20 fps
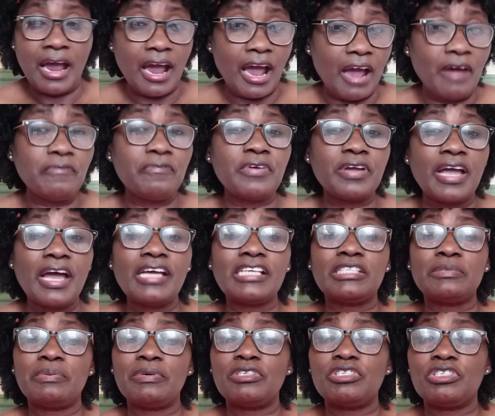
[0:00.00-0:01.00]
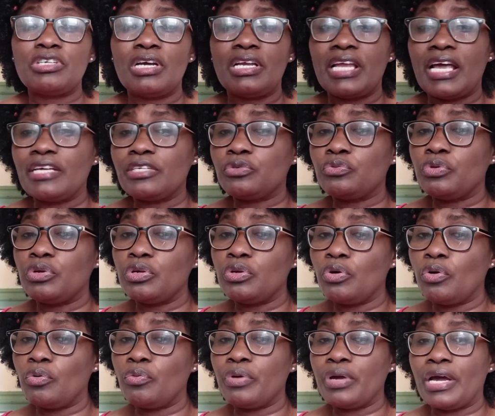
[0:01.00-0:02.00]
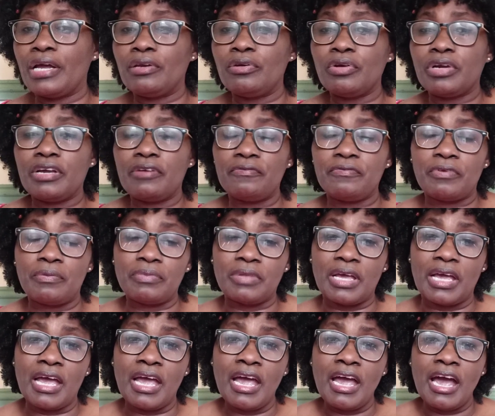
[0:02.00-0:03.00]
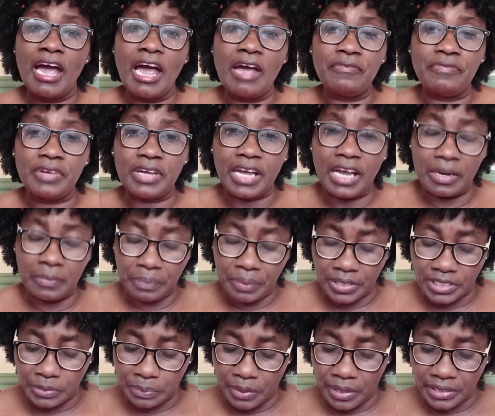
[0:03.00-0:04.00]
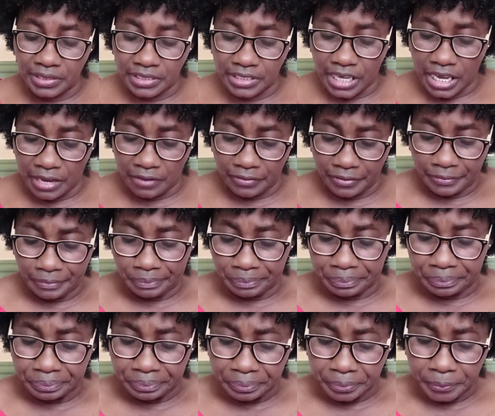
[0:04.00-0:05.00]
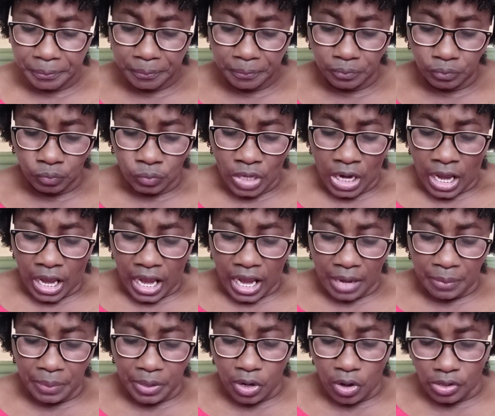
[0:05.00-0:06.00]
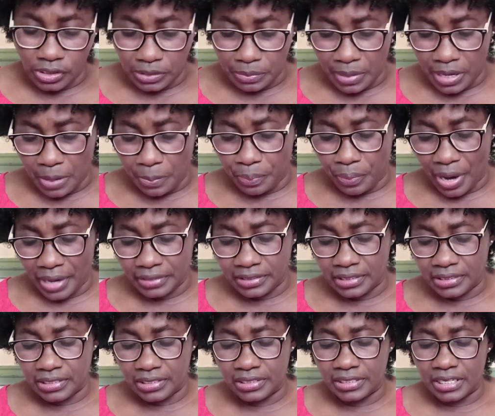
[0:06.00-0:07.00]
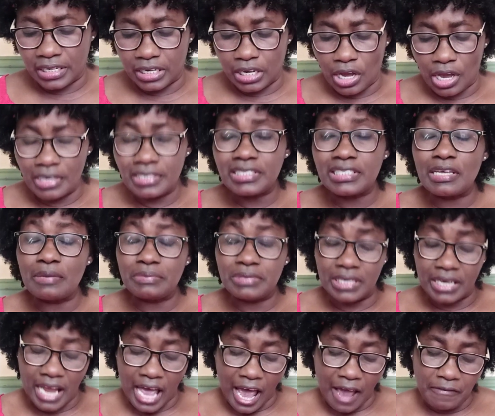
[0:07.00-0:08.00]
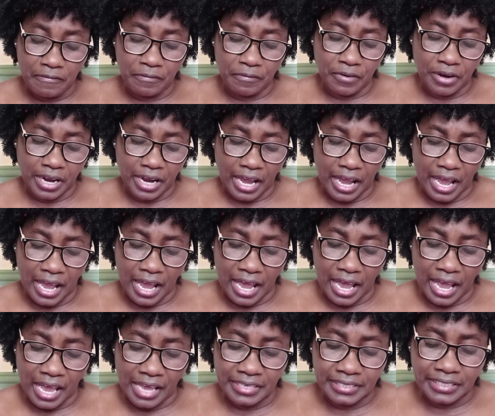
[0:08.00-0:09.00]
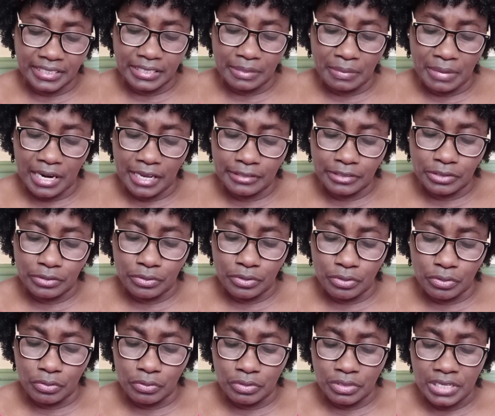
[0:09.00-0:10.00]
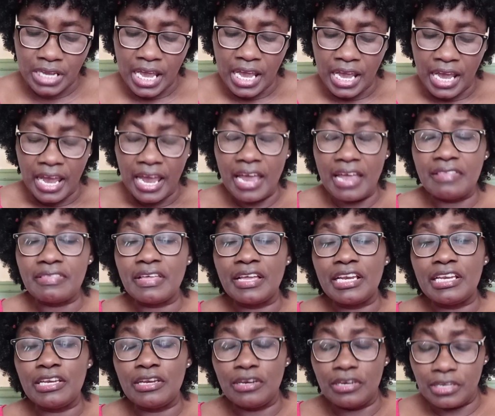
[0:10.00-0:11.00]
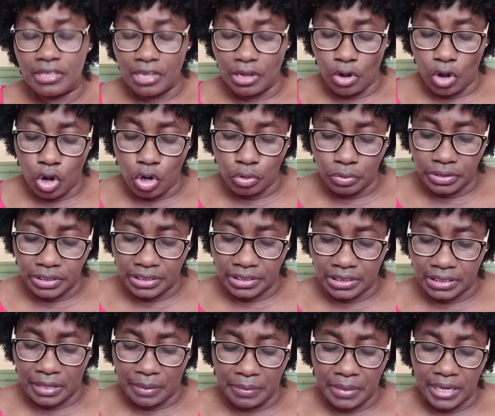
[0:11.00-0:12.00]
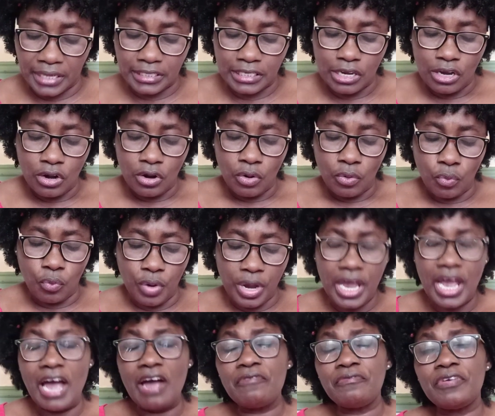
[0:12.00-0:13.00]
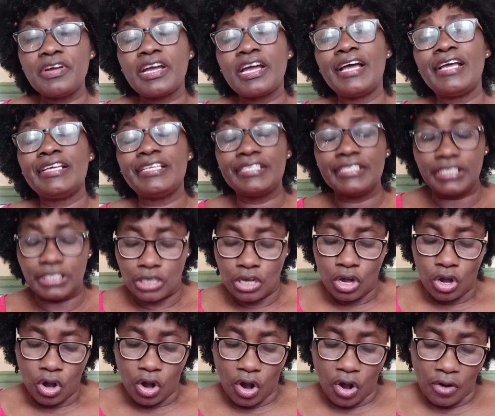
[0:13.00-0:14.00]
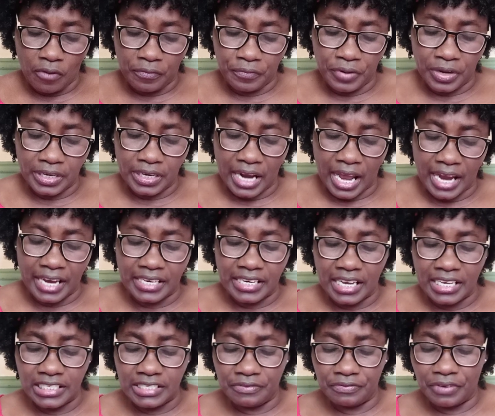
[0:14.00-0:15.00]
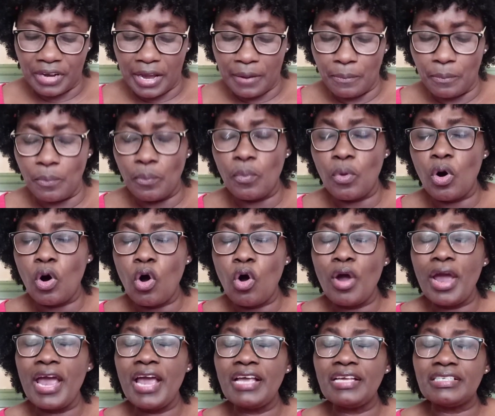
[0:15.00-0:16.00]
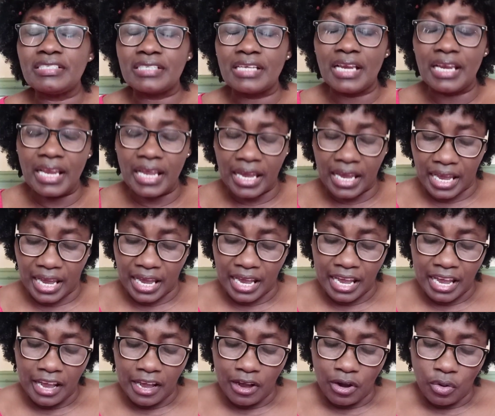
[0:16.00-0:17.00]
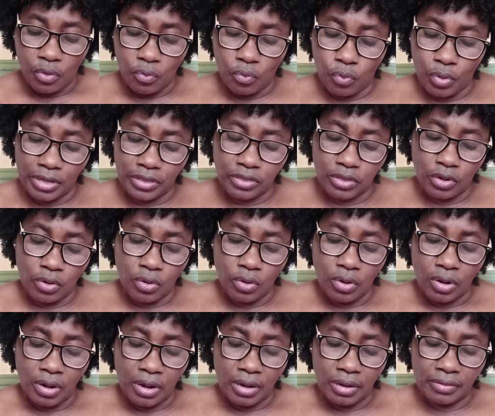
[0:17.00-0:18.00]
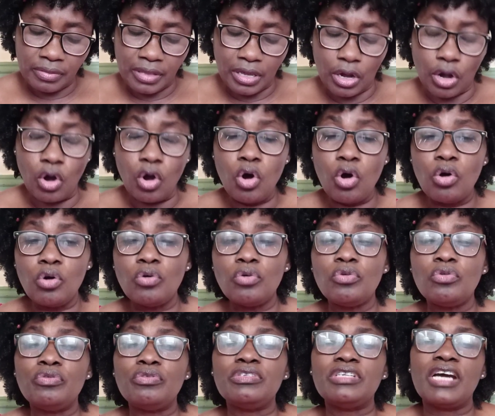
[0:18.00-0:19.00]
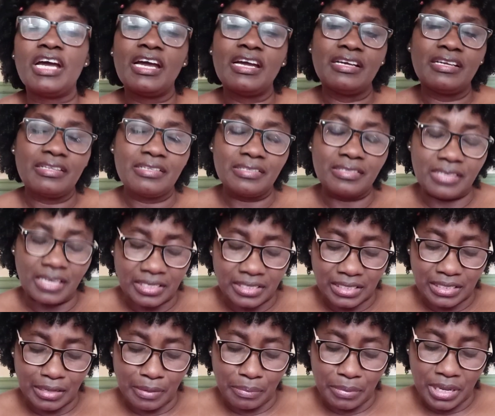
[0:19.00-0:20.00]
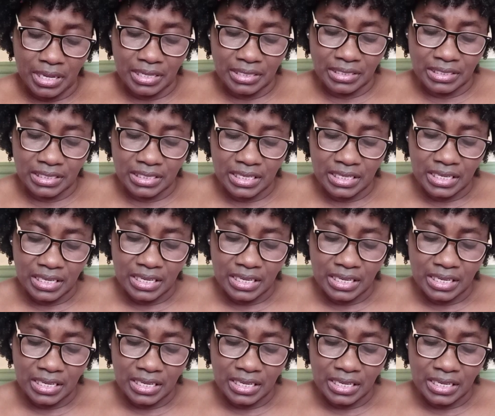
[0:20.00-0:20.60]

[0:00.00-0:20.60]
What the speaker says: Africa, especially. As we know, we are looking from the African perspective. And because many practices and customs in Africa are similar to those in the Old Testament, we Africans often identify more easily with the Old Testament